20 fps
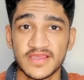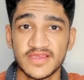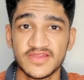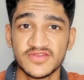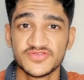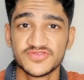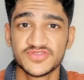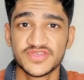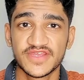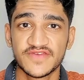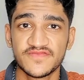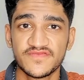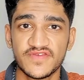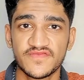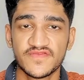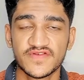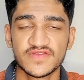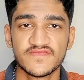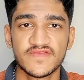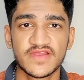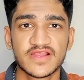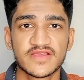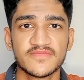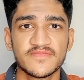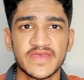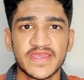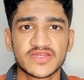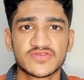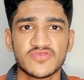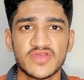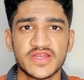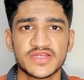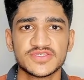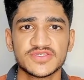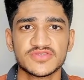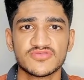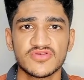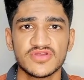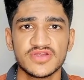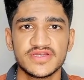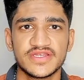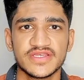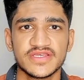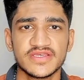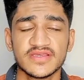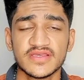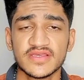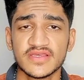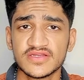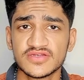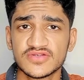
Hello there everyone, welcome back to Ants Authority.